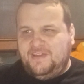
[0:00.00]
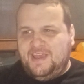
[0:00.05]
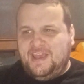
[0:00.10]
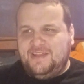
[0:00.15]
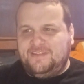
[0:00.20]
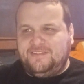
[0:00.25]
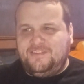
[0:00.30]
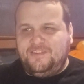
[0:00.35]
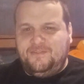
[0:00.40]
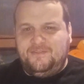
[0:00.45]

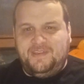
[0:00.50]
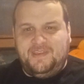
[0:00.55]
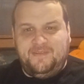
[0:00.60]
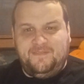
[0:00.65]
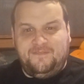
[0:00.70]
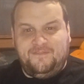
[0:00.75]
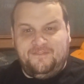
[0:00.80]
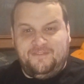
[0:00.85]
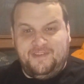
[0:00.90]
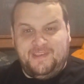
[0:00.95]
after we
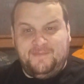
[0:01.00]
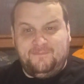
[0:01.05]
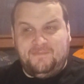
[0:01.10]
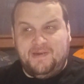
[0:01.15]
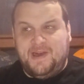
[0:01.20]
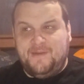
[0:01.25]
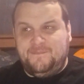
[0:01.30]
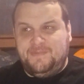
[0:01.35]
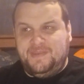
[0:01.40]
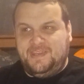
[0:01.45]
free
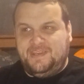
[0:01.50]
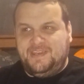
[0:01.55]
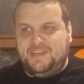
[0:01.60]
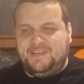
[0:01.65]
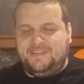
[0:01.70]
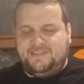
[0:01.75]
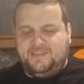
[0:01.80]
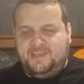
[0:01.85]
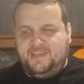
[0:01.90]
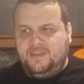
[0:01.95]
Poppy and
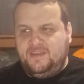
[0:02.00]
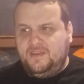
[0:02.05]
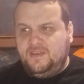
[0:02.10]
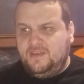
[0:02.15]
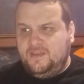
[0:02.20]
Kissy,